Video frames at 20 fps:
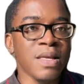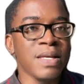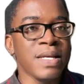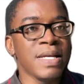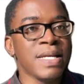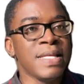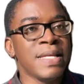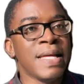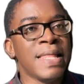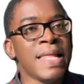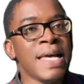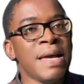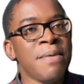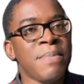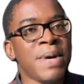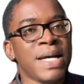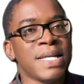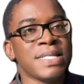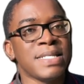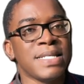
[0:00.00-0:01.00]
In a
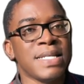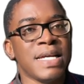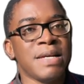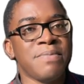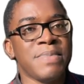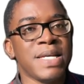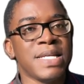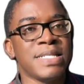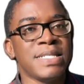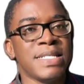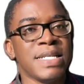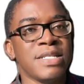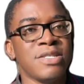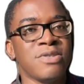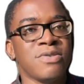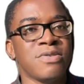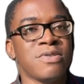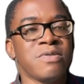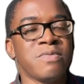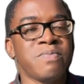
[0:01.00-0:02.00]
layman's term, a
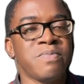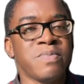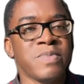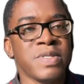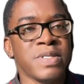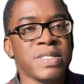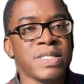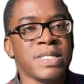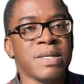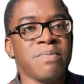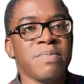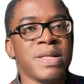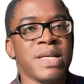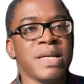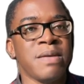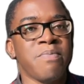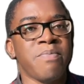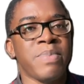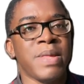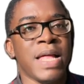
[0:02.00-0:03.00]
state could
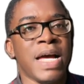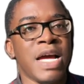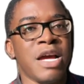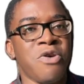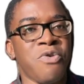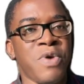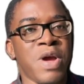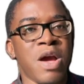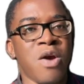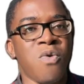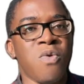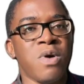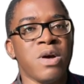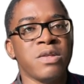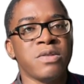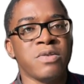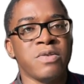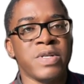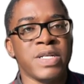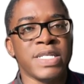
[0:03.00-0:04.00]
simply imply where
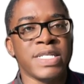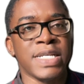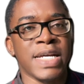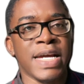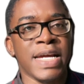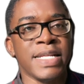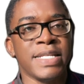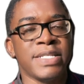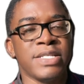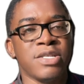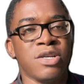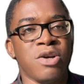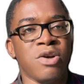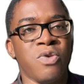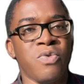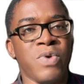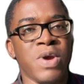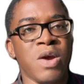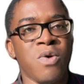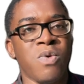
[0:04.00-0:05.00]
one resides
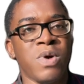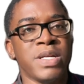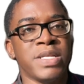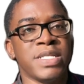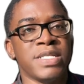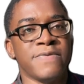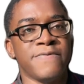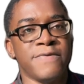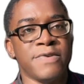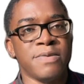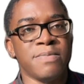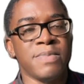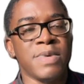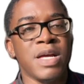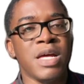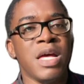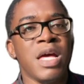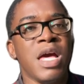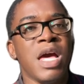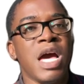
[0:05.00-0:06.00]
or where one is from.
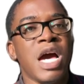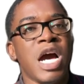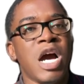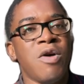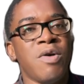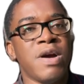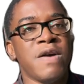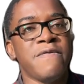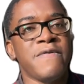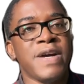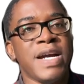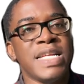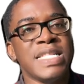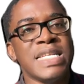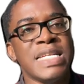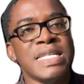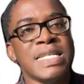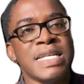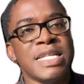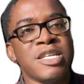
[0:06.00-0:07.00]
However,
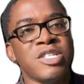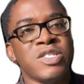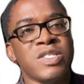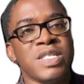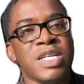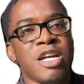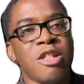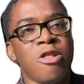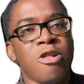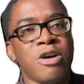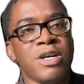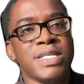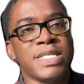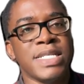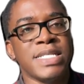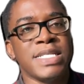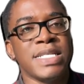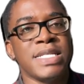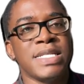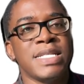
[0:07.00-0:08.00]
in the international law
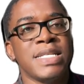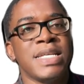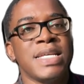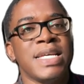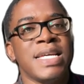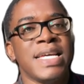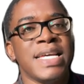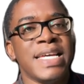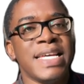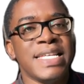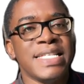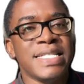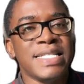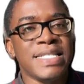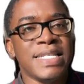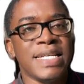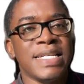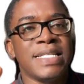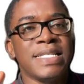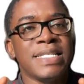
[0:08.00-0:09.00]
setting, a
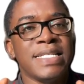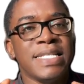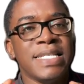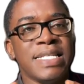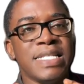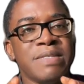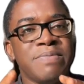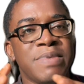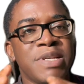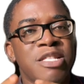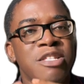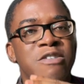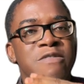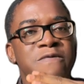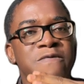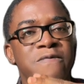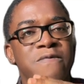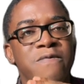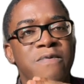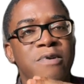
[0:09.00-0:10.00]
state is made
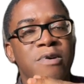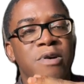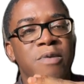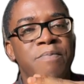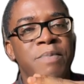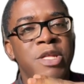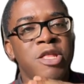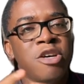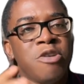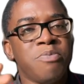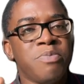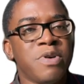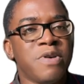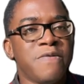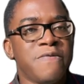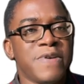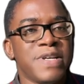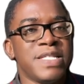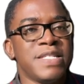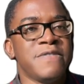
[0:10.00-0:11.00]
up
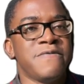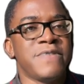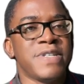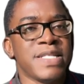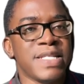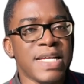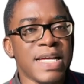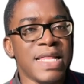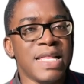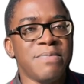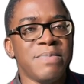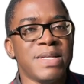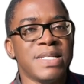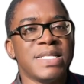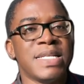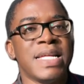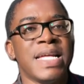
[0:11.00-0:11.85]
of a different elements.